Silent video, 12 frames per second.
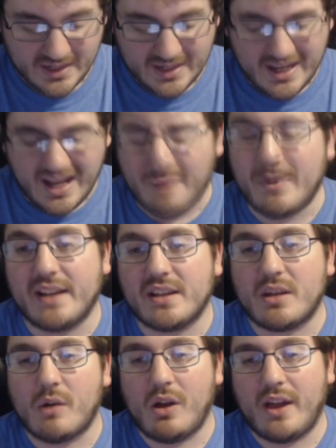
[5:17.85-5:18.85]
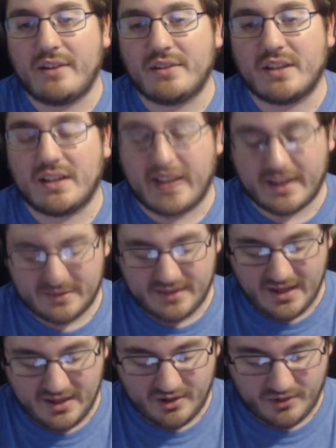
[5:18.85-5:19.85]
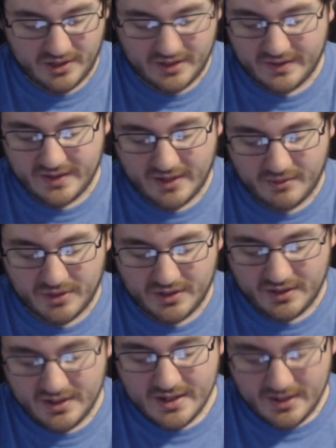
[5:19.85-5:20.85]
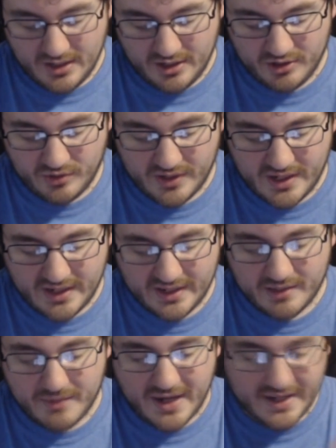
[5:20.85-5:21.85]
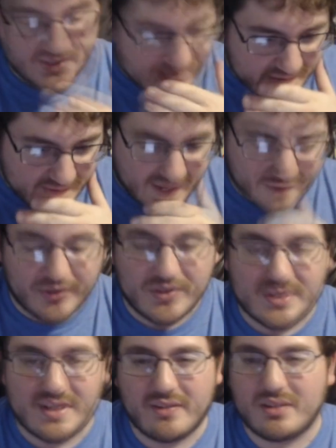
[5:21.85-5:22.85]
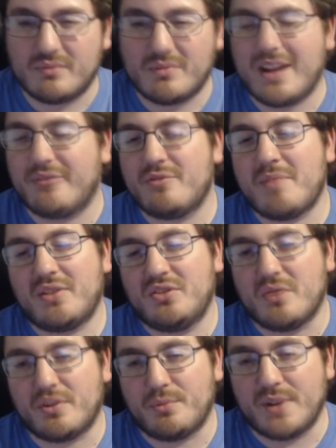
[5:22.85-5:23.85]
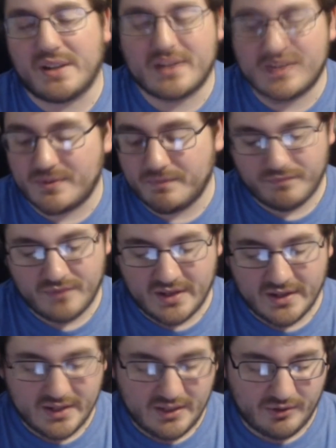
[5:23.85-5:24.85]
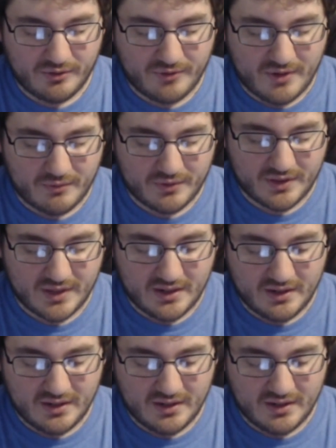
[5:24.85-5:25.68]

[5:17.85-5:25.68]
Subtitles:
I mean, I didn't go all out and get like a 10 or anything, but 128 gigabytes, iPhone 7, bought it for about $200. I was fine with that.